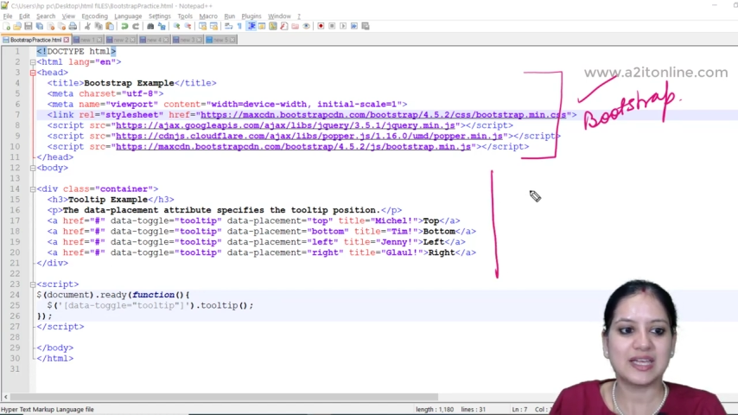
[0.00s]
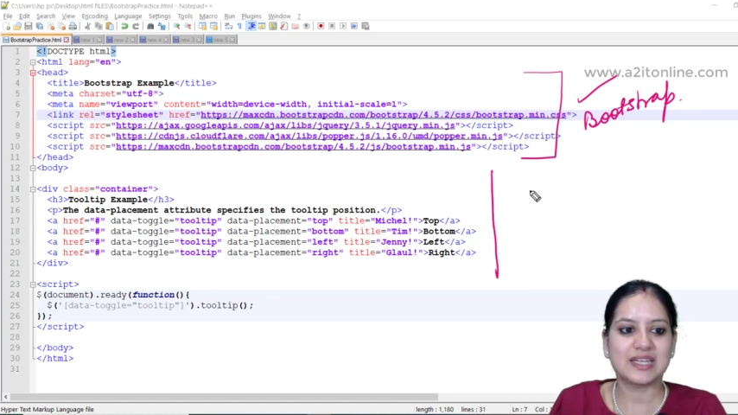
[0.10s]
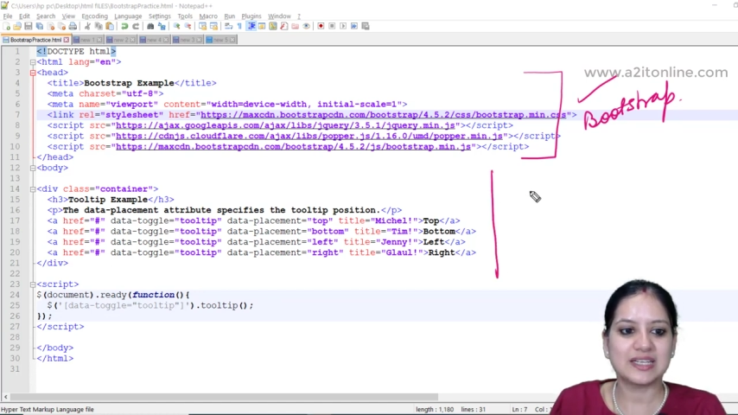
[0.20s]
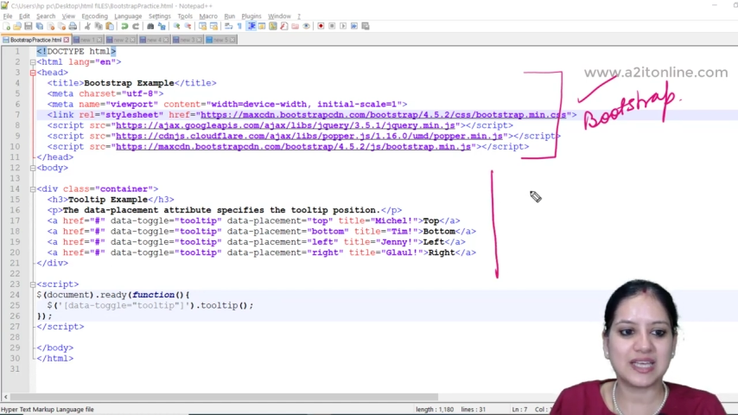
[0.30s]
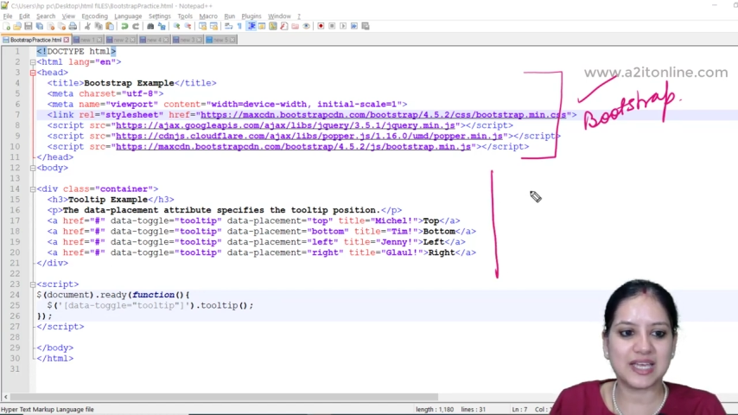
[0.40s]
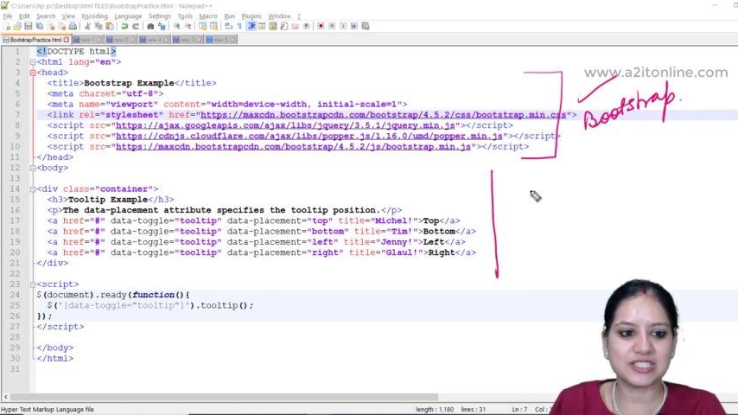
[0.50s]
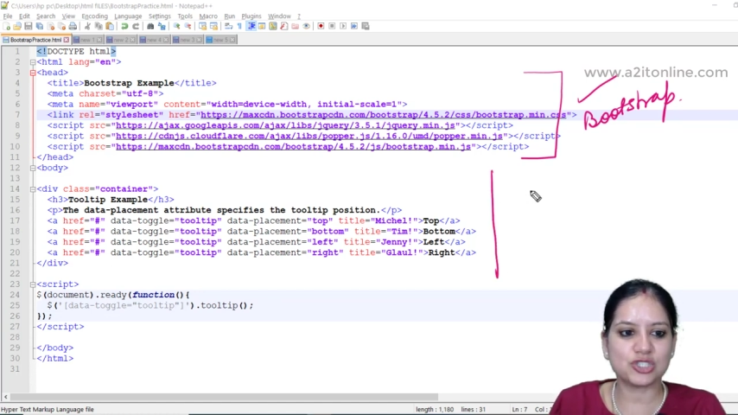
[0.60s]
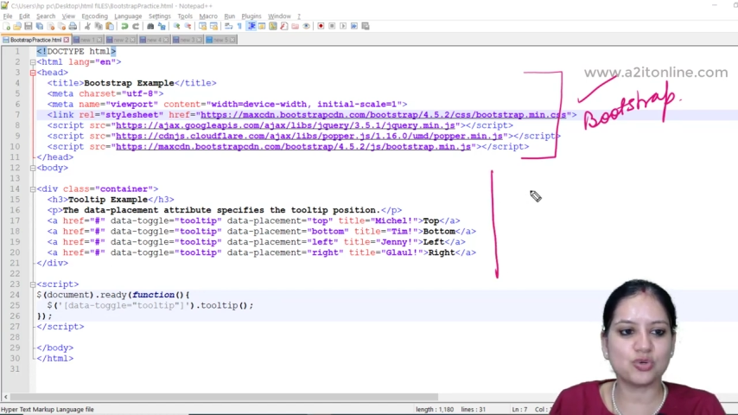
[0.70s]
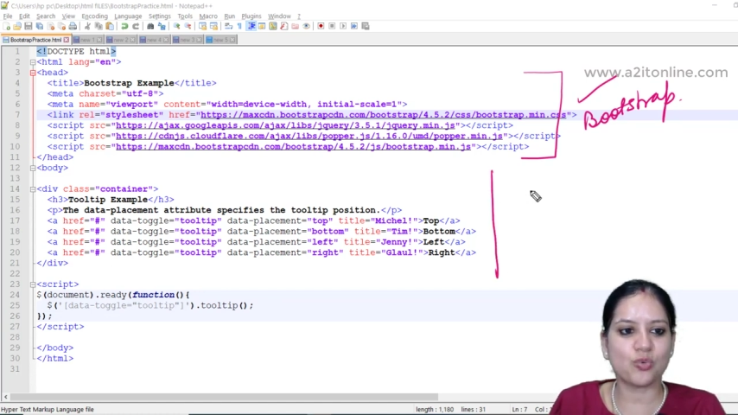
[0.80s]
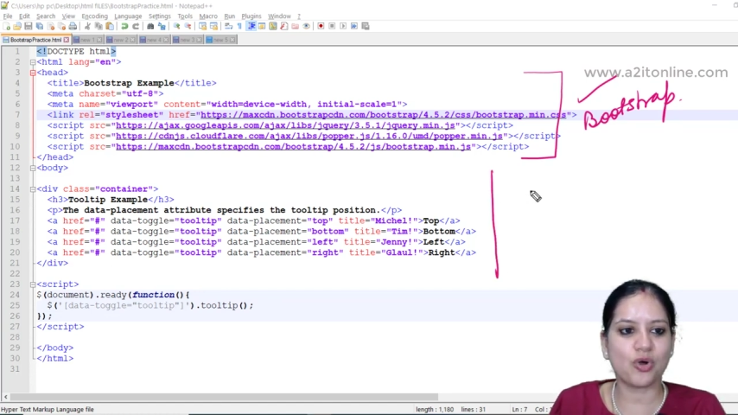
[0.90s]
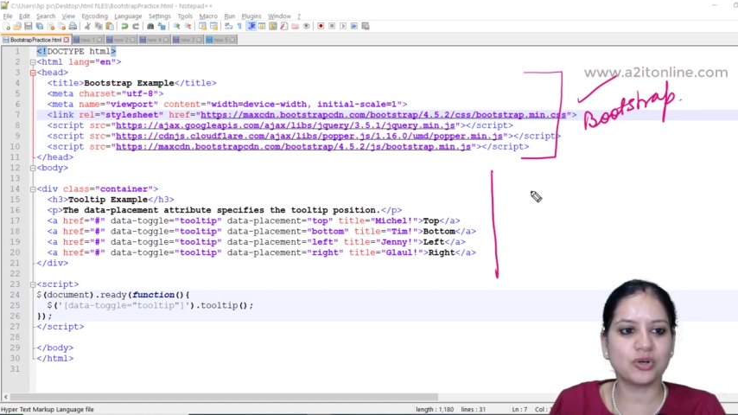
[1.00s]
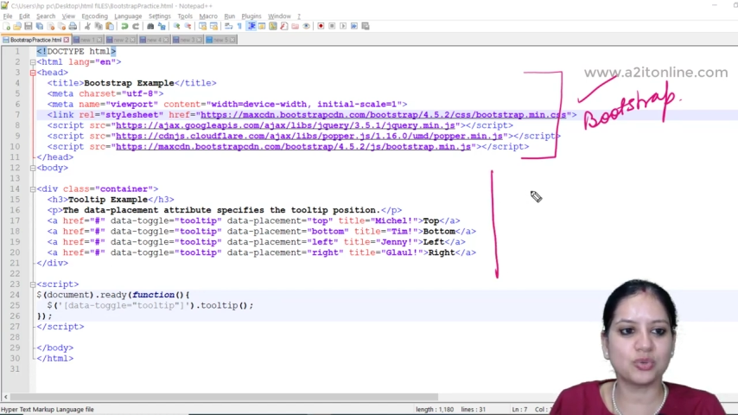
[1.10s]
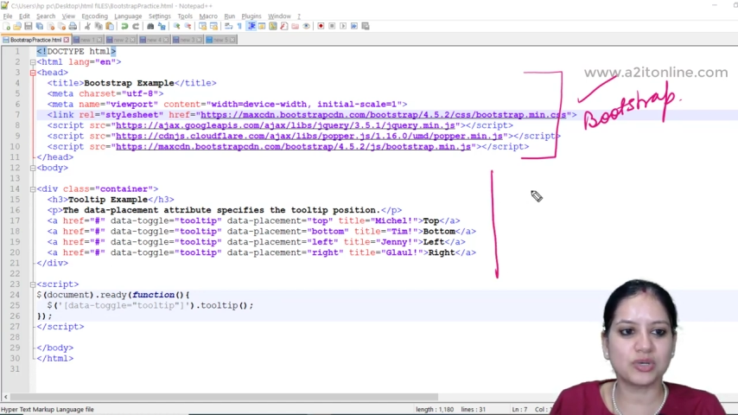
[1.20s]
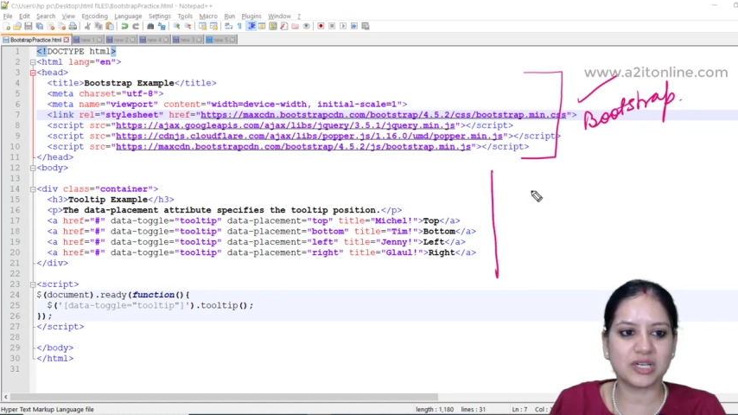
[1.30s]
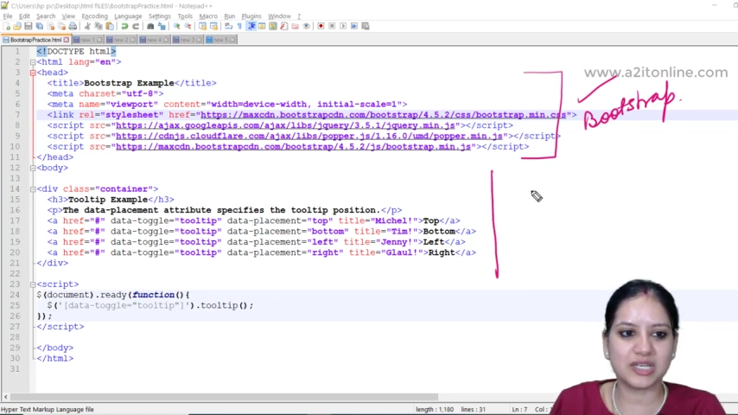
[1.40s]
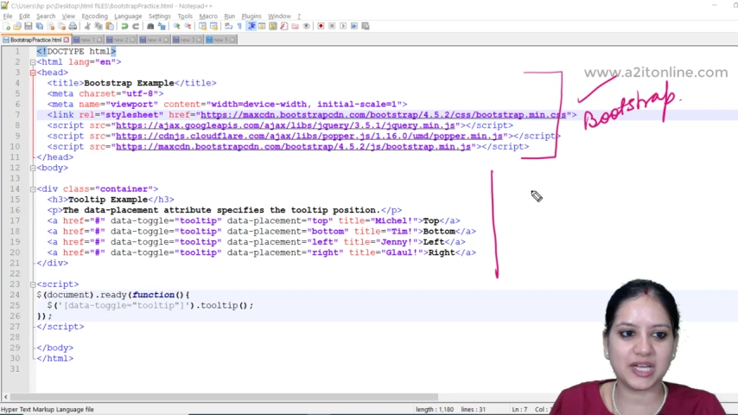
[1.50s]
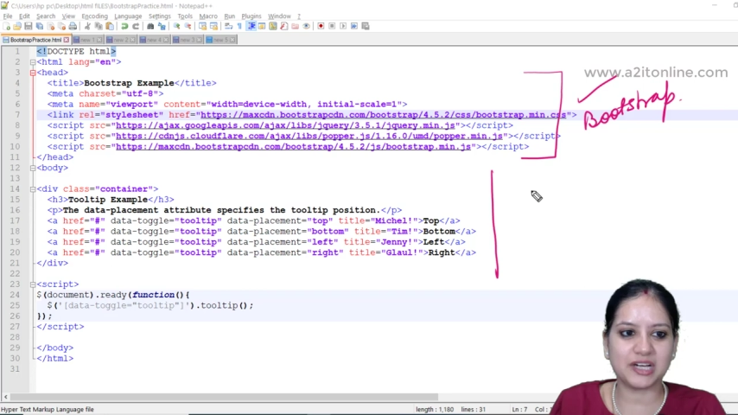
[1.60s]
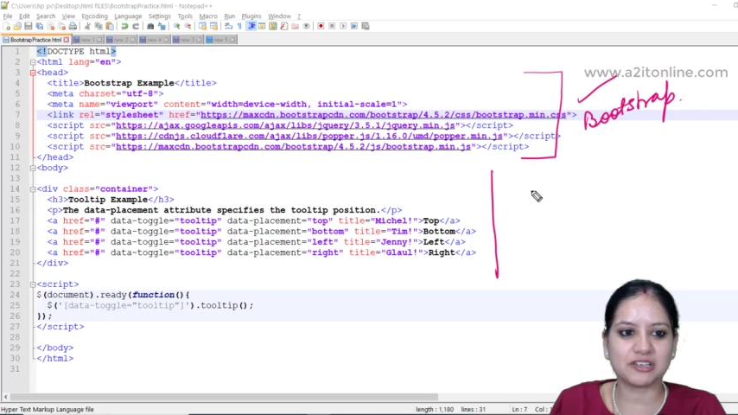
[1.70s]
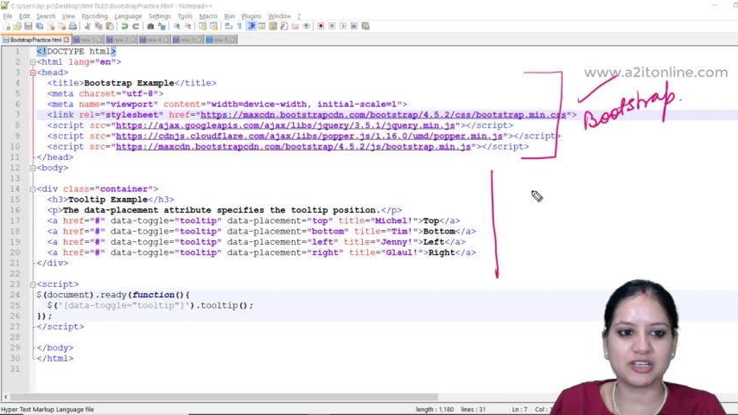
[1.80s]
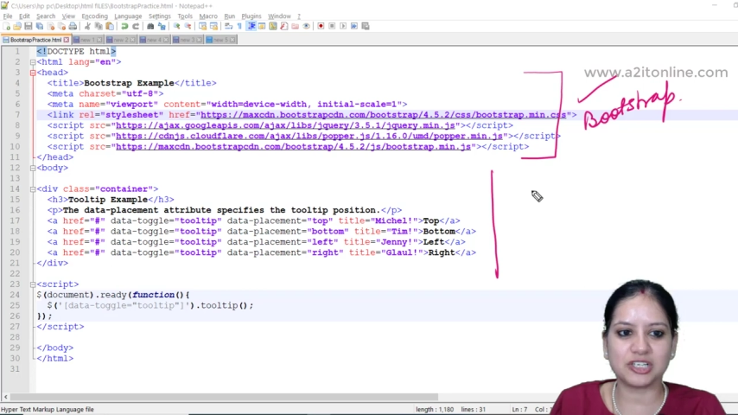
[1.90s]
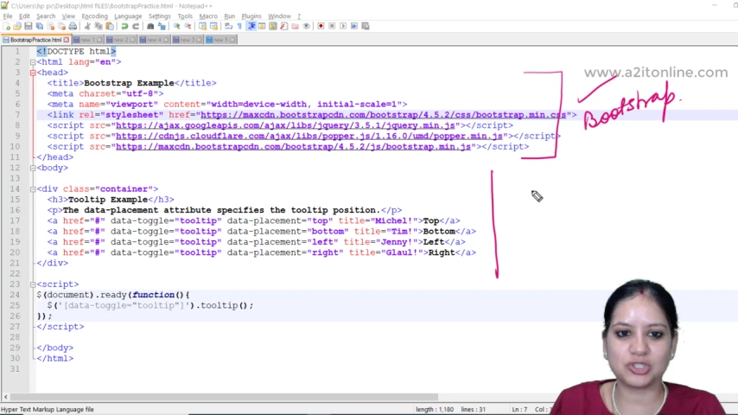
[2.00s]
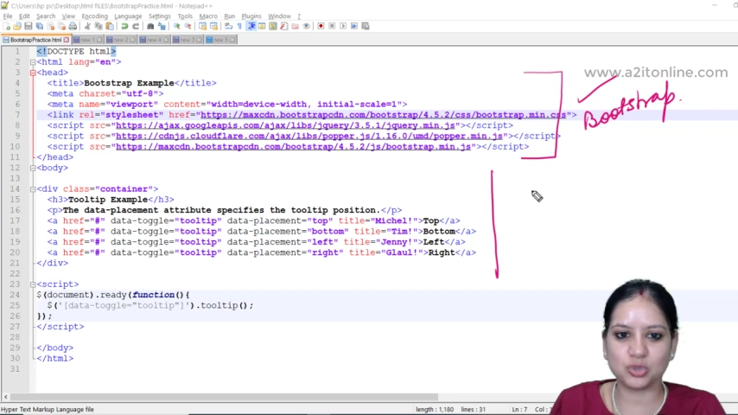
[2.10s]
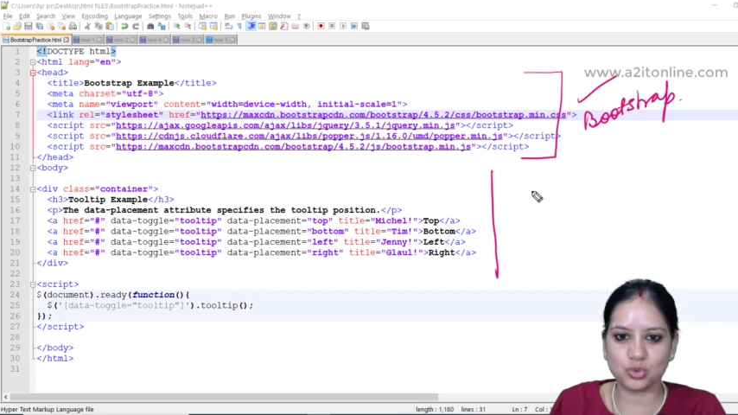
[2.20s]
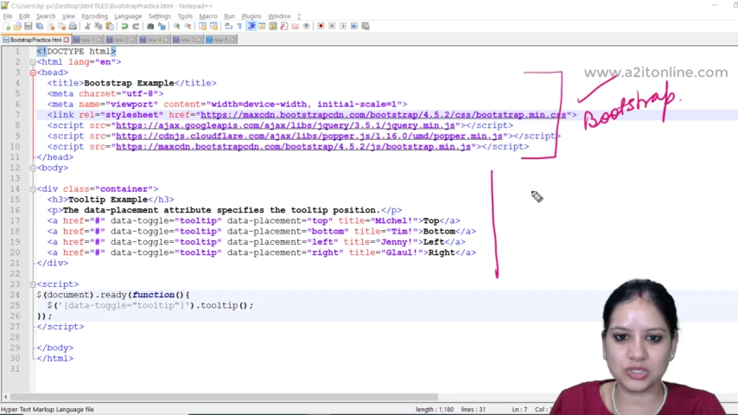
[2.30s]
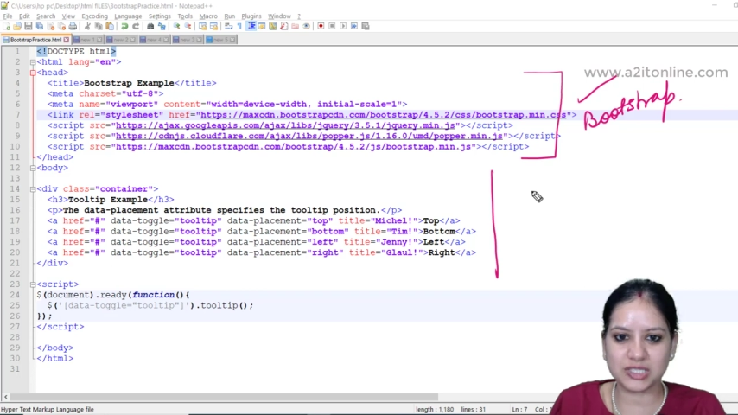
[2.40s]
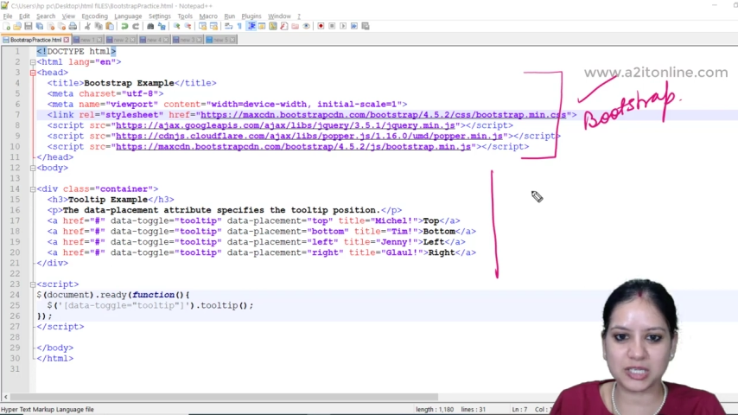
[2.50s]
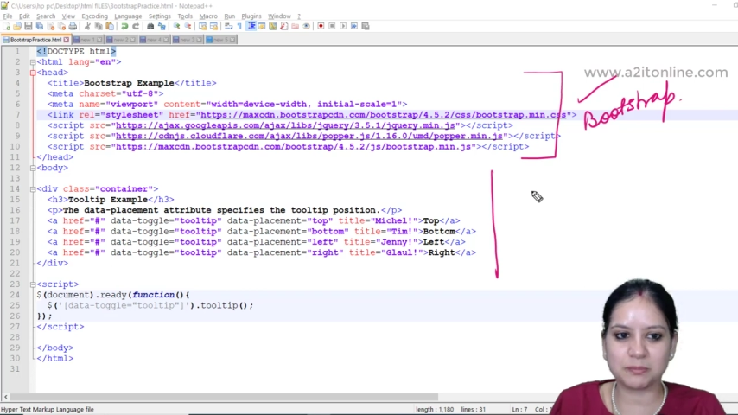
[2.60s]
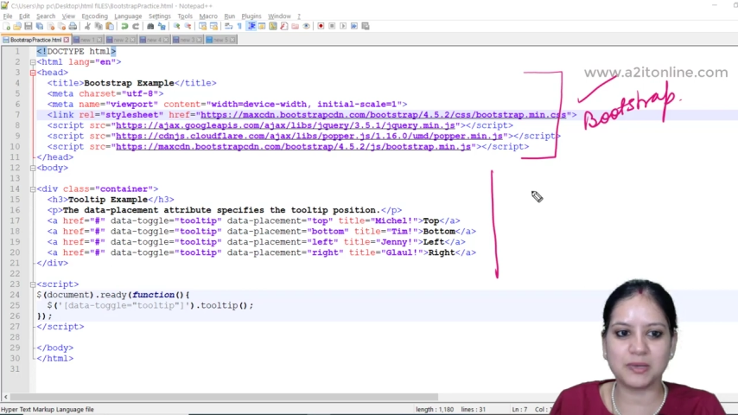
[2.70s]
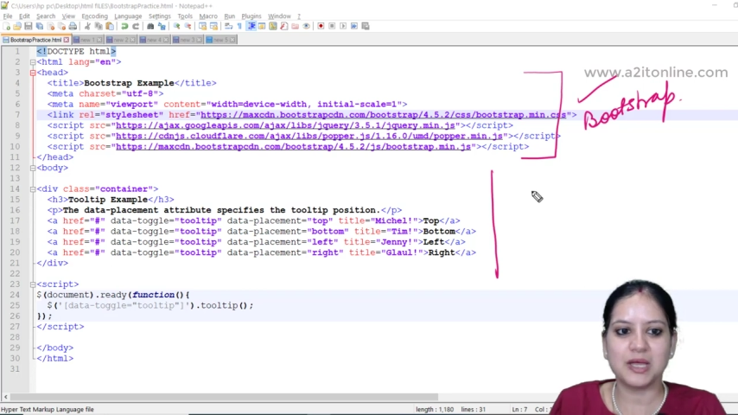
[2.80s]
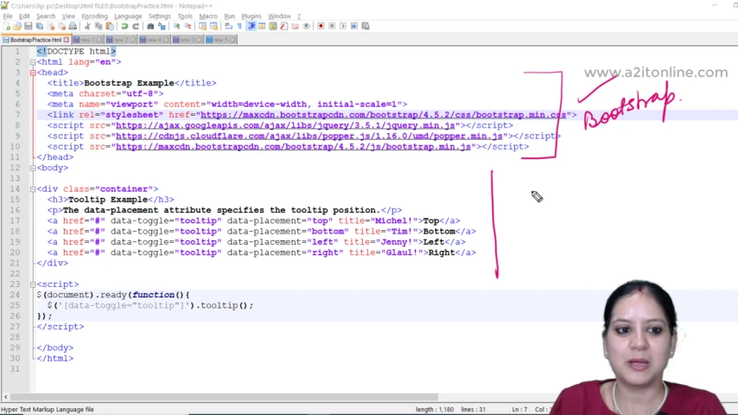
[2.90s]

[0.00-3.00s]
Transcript: in case you want to create a tooltip,